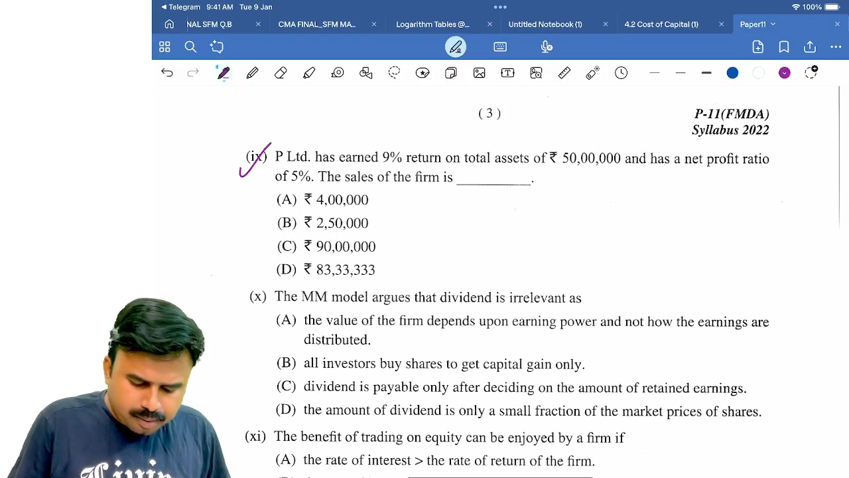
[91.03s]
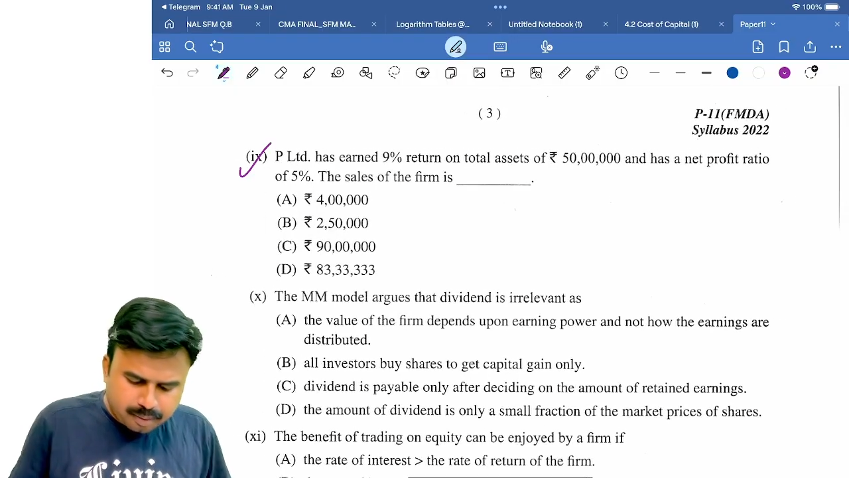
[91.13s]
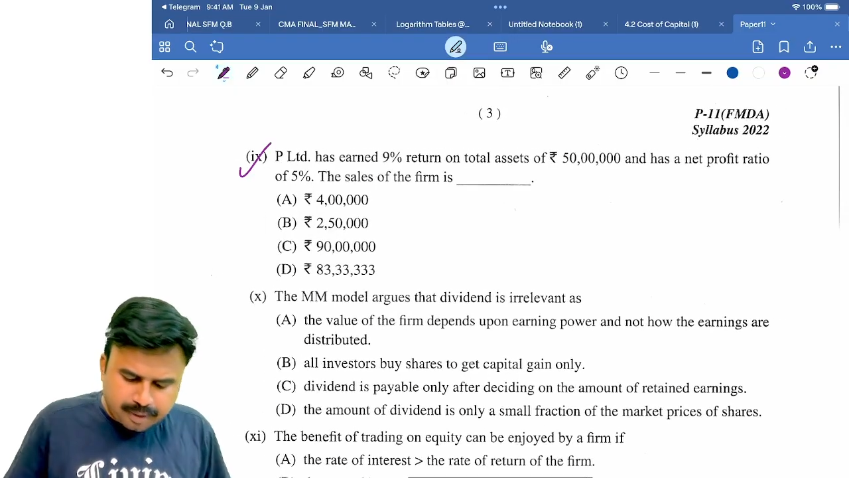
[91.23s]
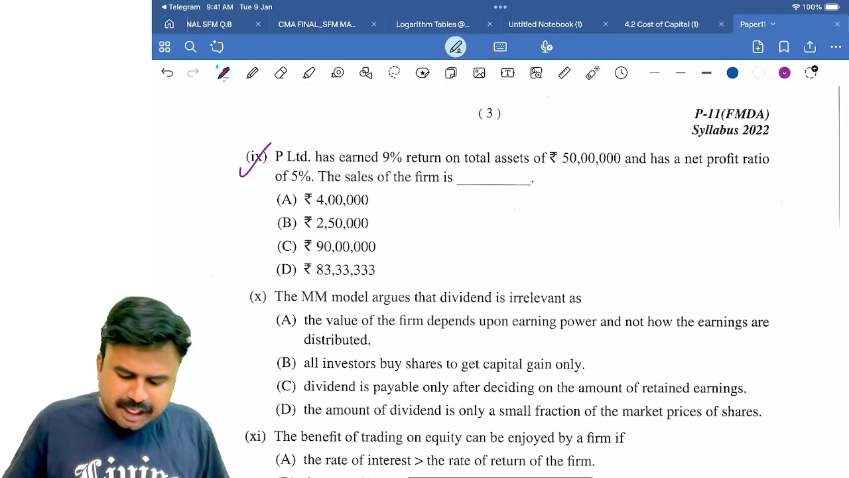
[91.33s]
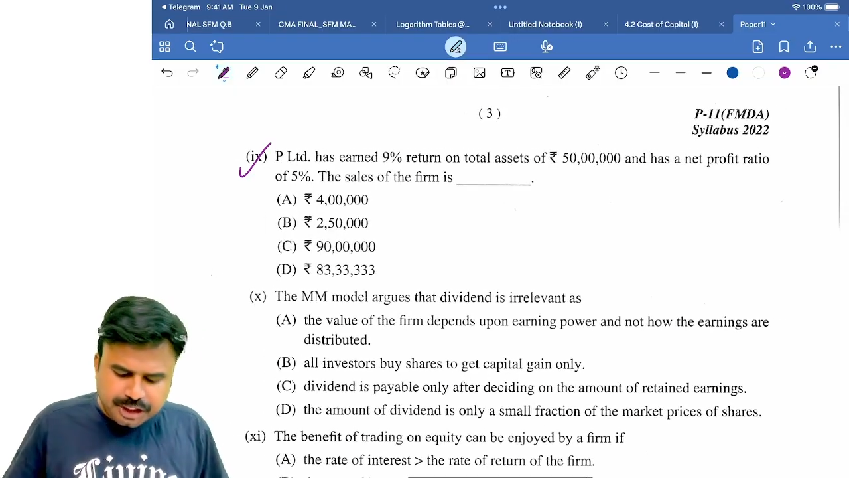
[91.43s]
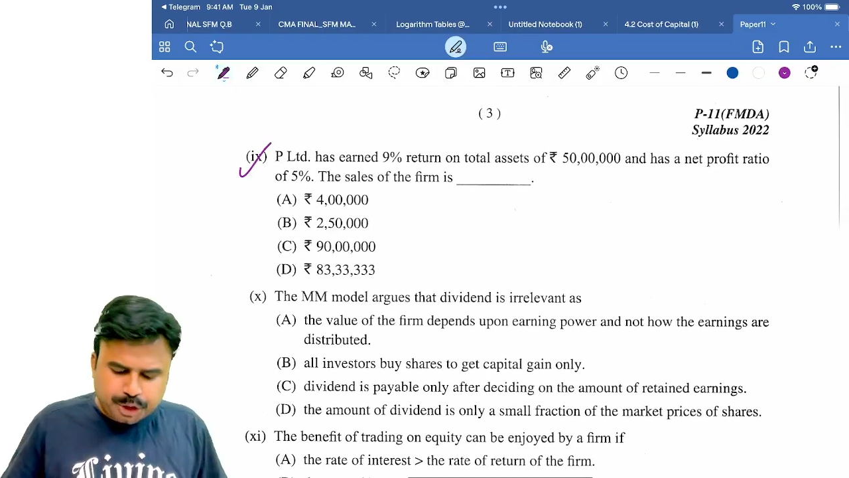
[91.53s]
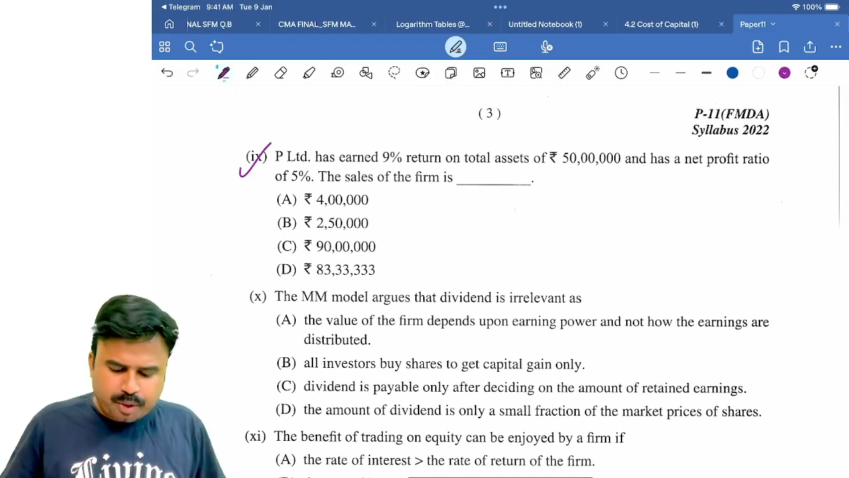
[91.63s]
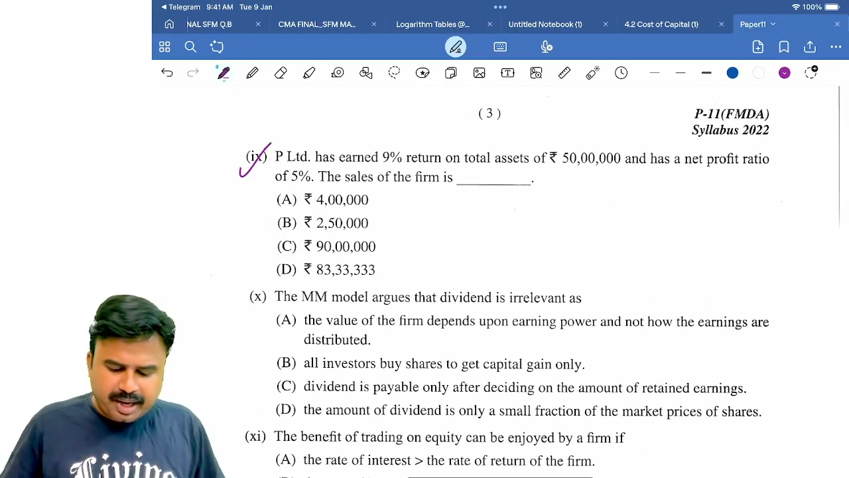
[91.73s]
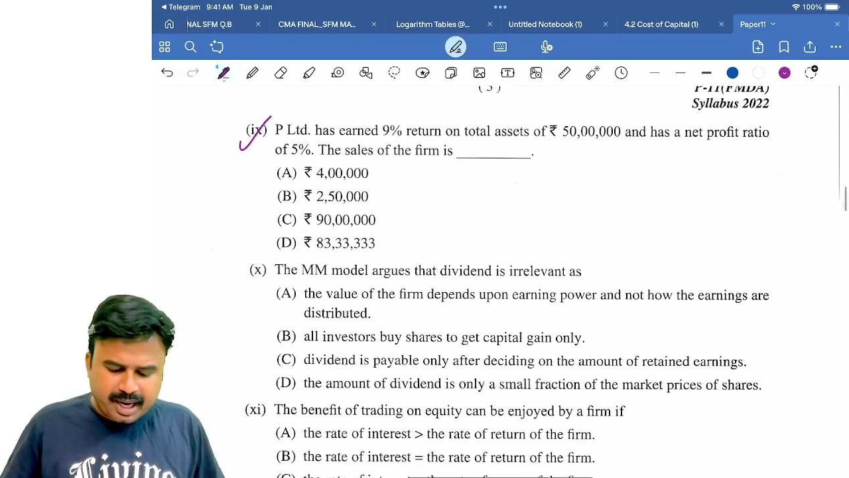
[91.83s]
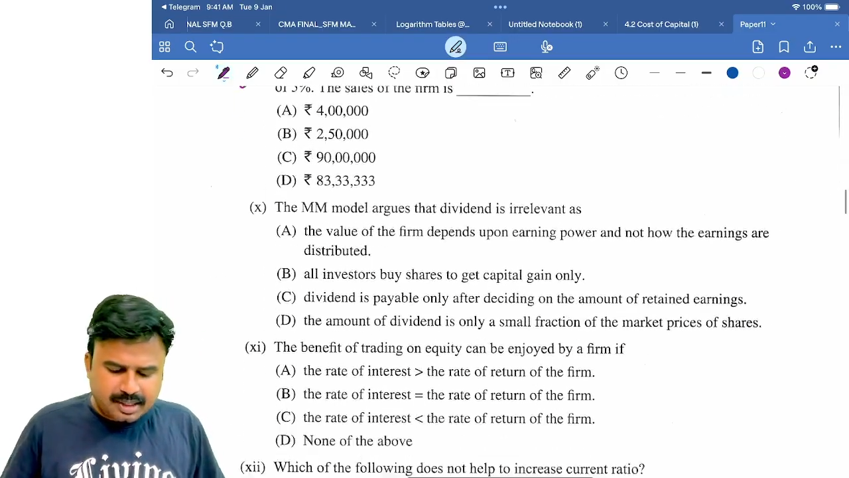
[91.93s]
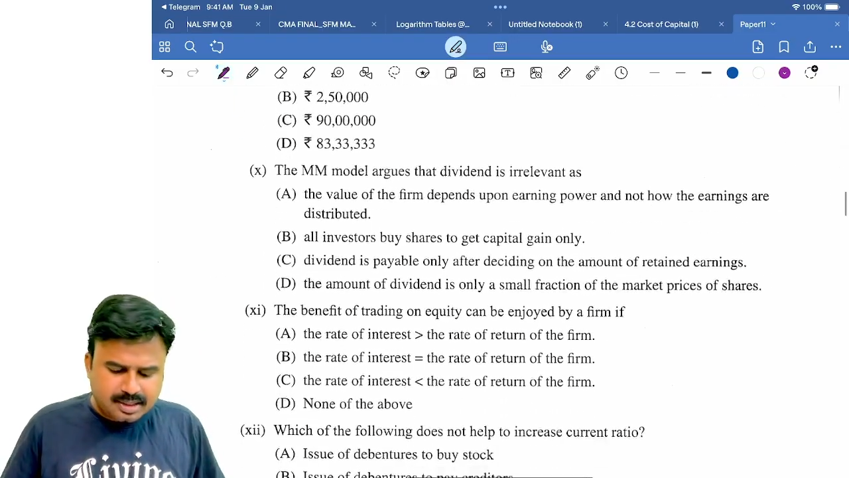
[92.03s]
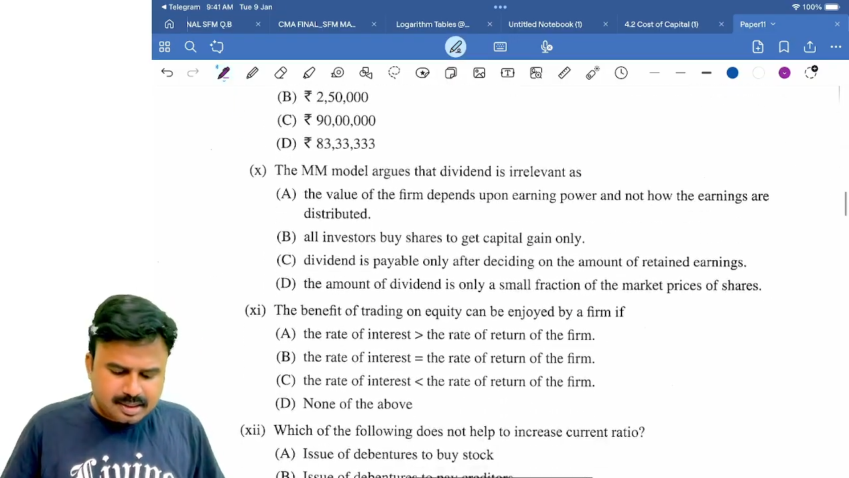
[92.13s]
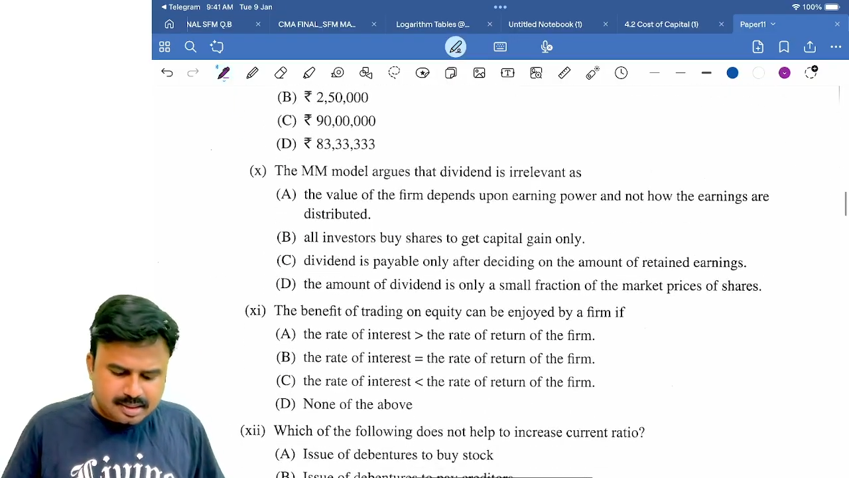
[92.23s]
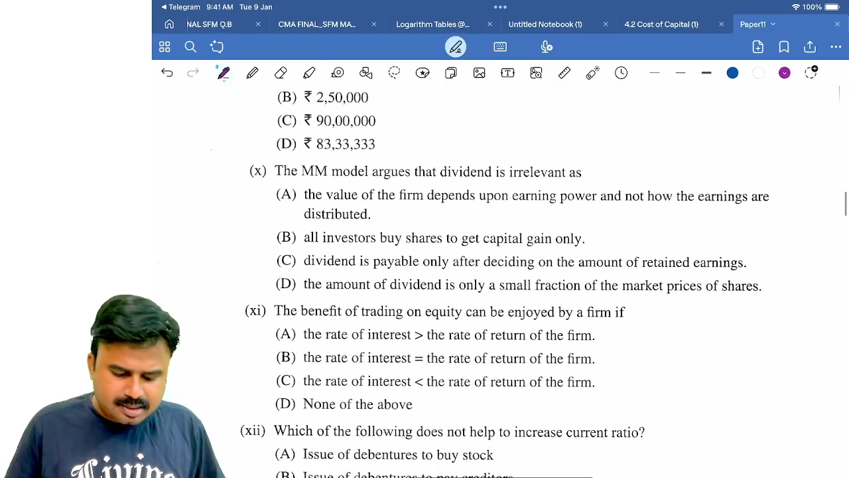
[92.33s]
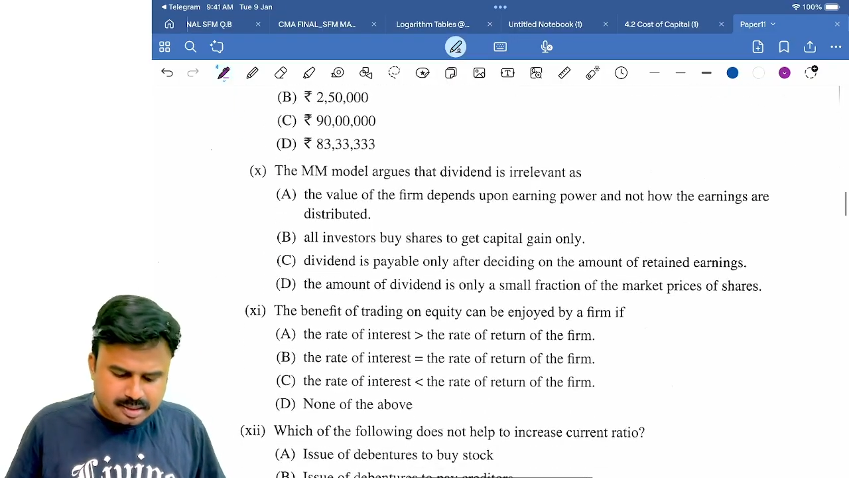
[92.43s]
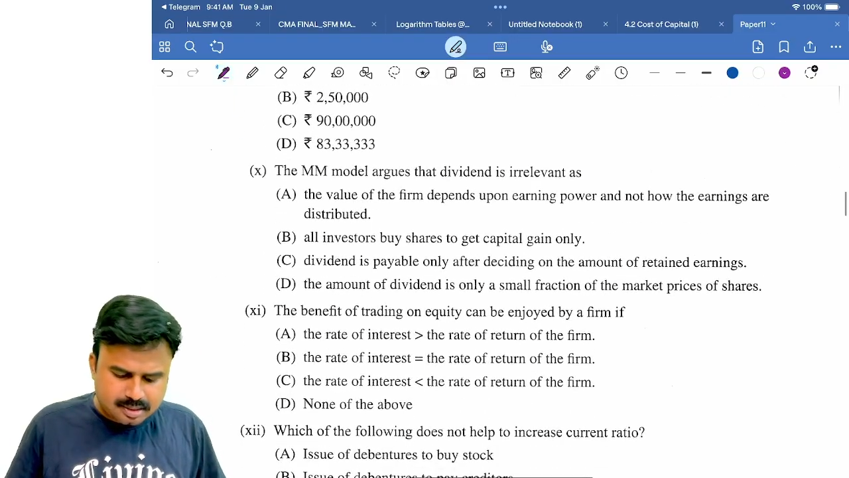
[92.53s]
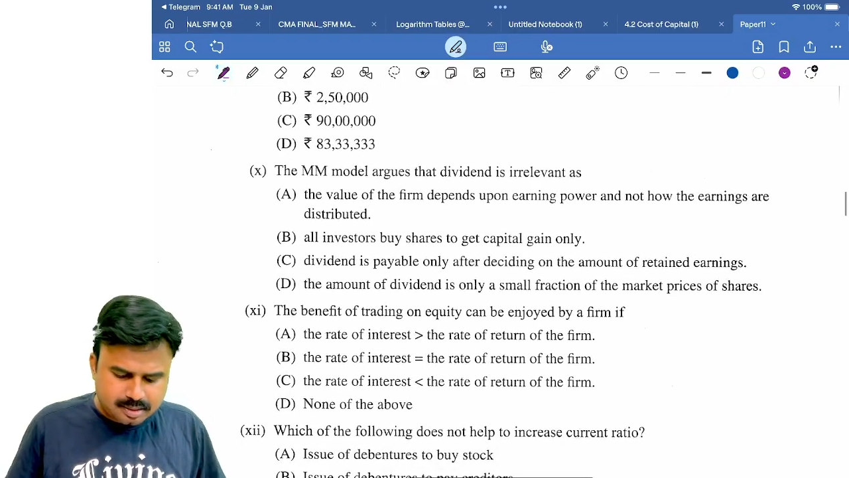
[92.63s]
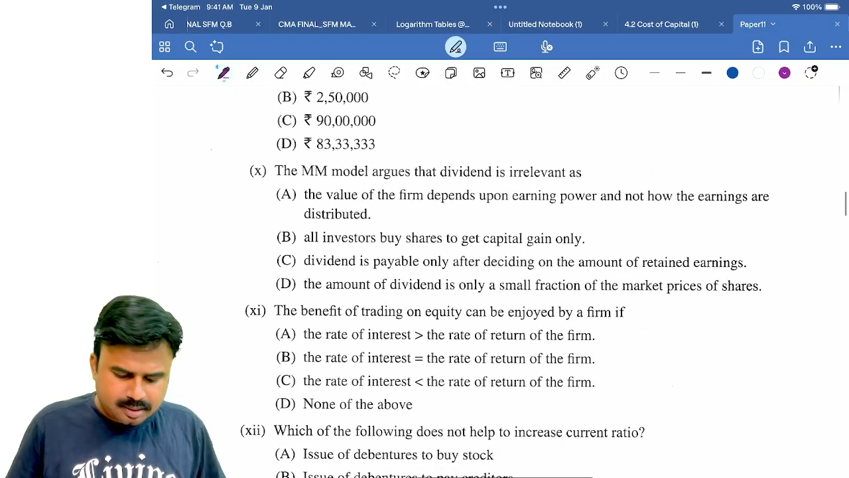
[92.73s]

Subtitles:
ratio analysis.